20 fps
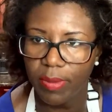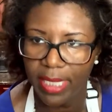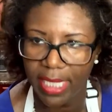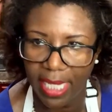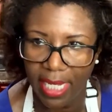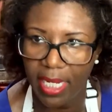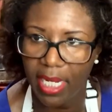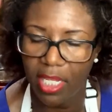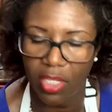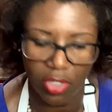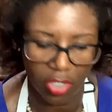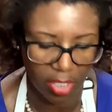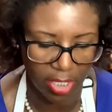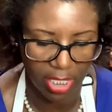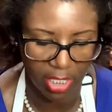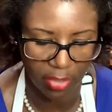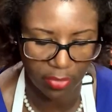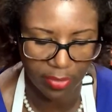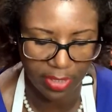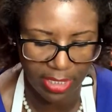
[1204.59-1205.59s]
getting your
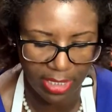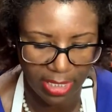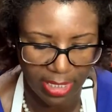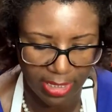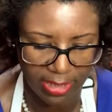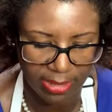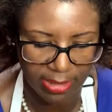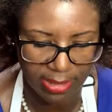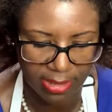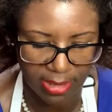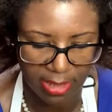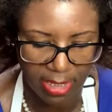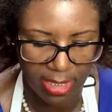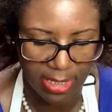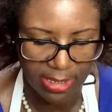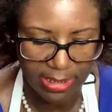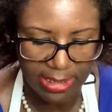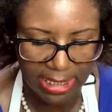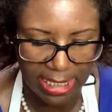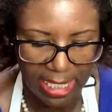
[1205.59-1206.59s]
ingredients
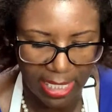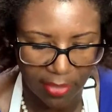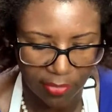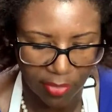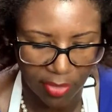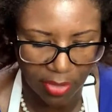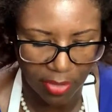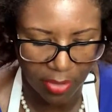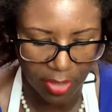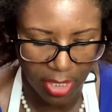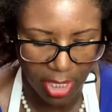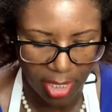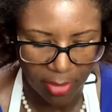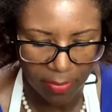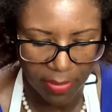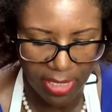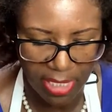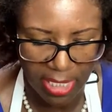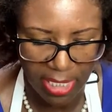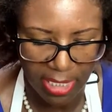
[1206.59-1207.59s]
together
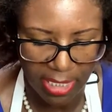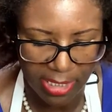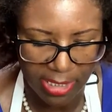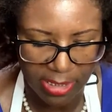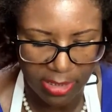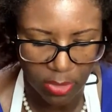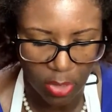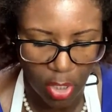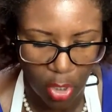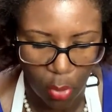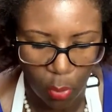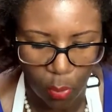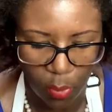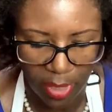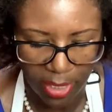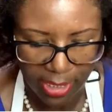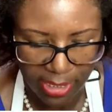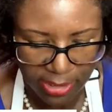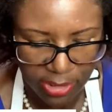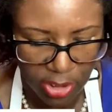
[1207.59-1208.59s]
because
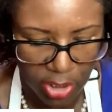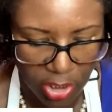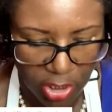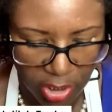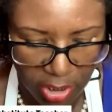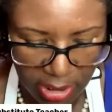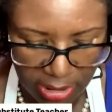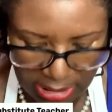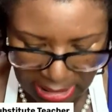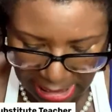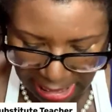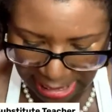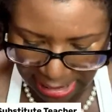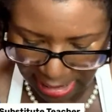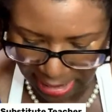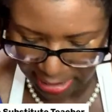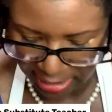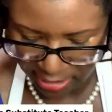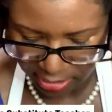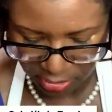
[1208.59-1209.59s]
when it's cooked and I
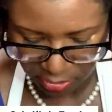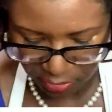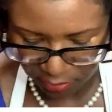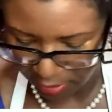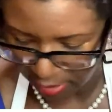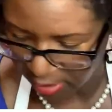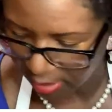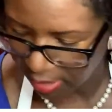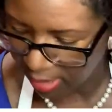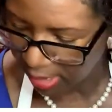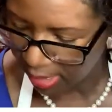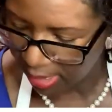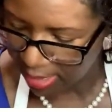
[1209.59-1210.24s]
cut into it,